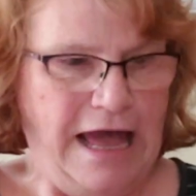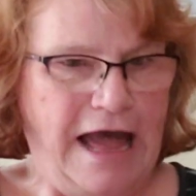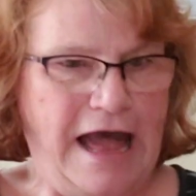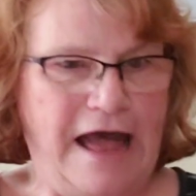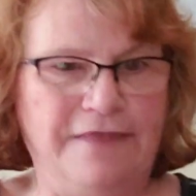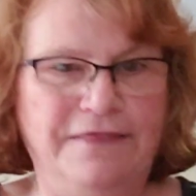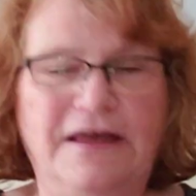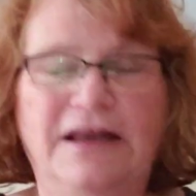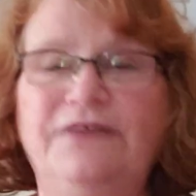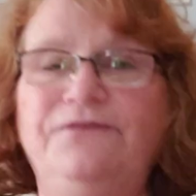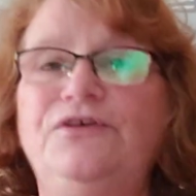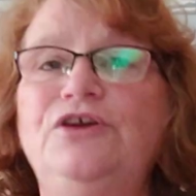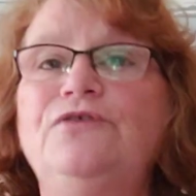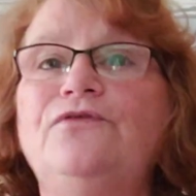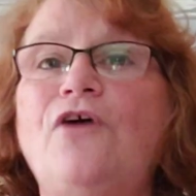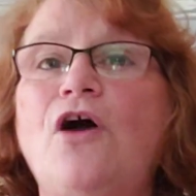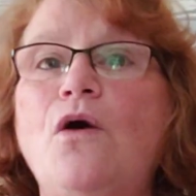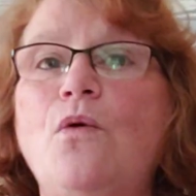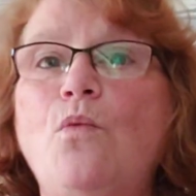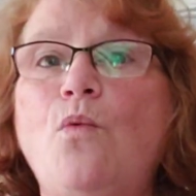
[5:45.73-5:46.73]
And then if you've
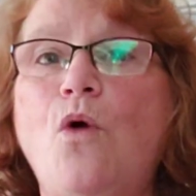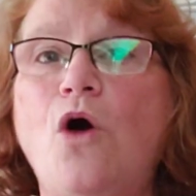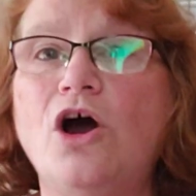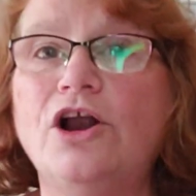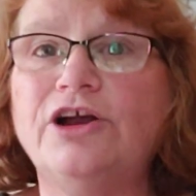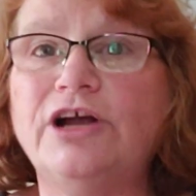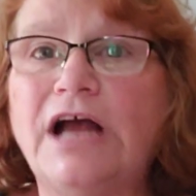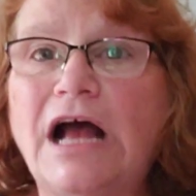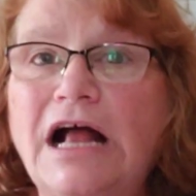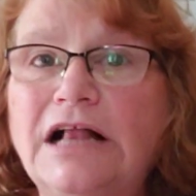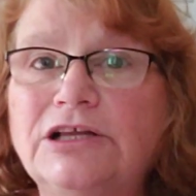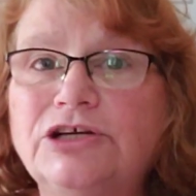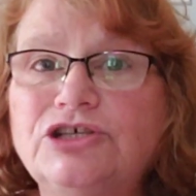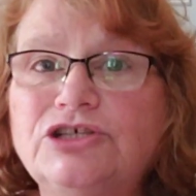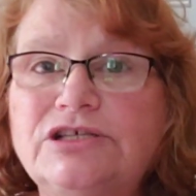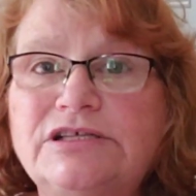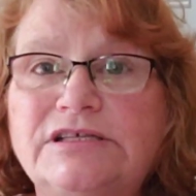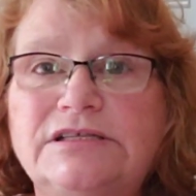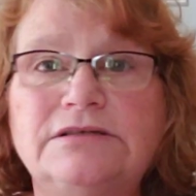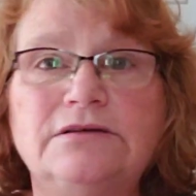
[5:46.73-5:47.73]
got
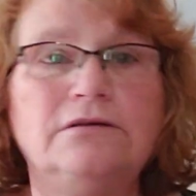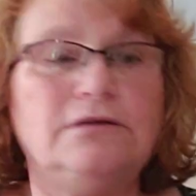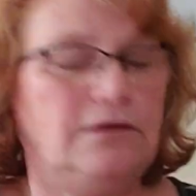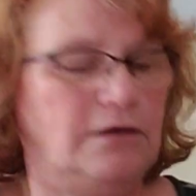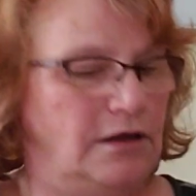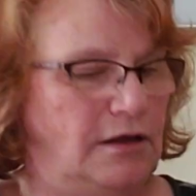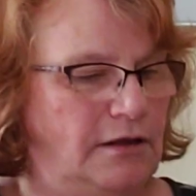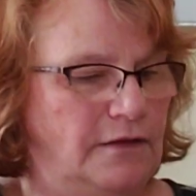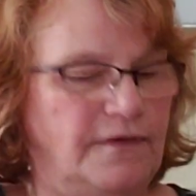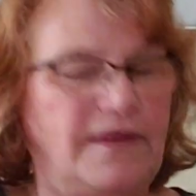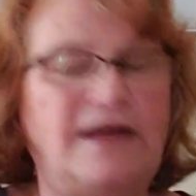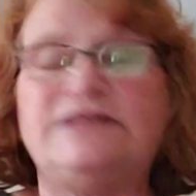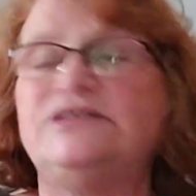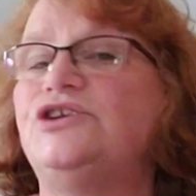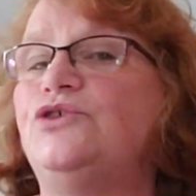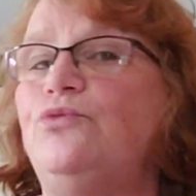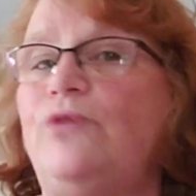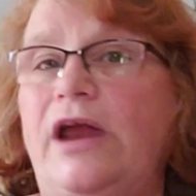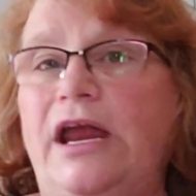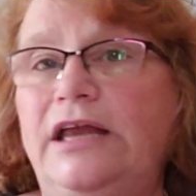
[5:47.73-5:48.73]
watercolors, that's
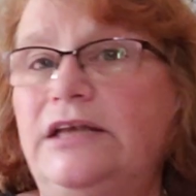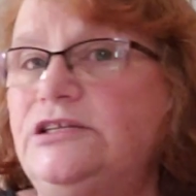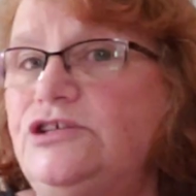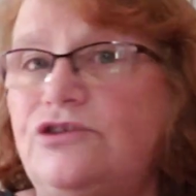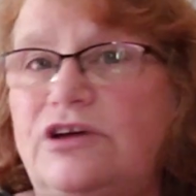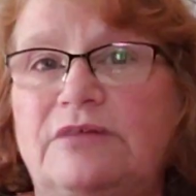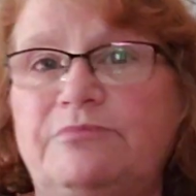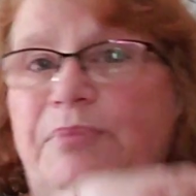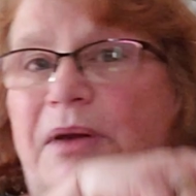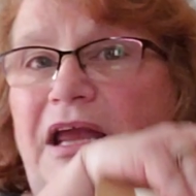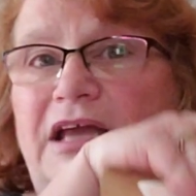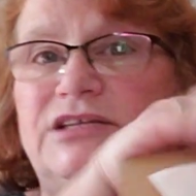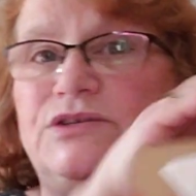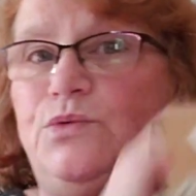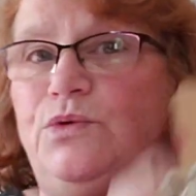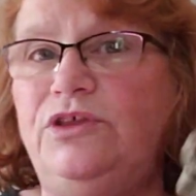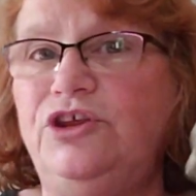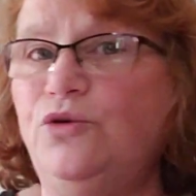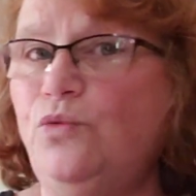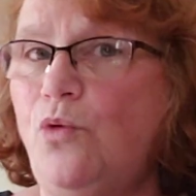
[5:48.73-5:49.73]
great. You can paint it
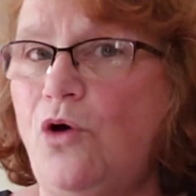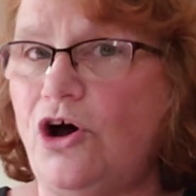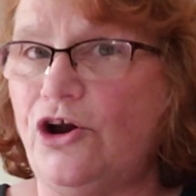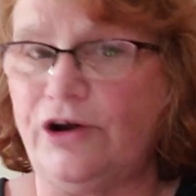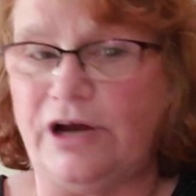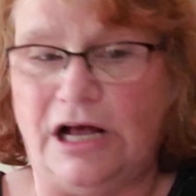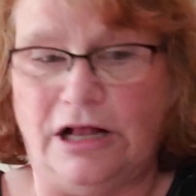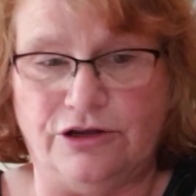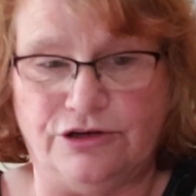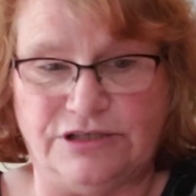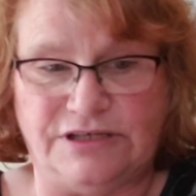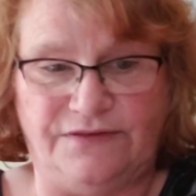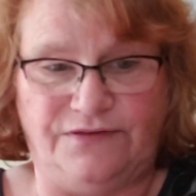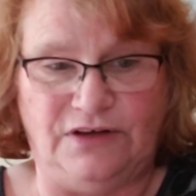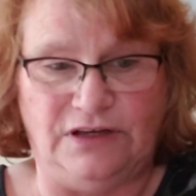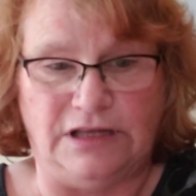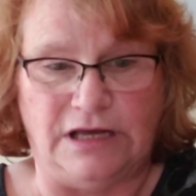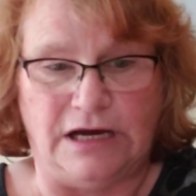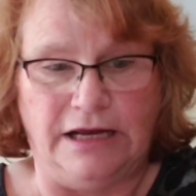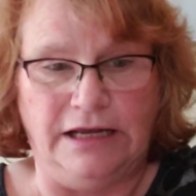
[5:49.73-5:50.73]
with your watercolors if
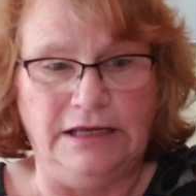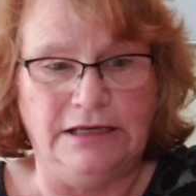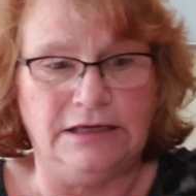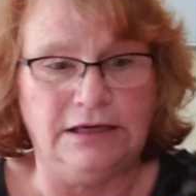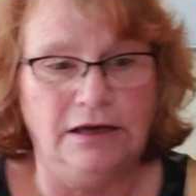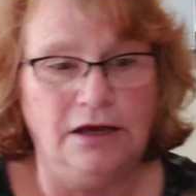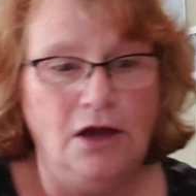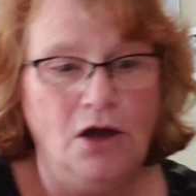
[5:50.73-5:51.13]
you like.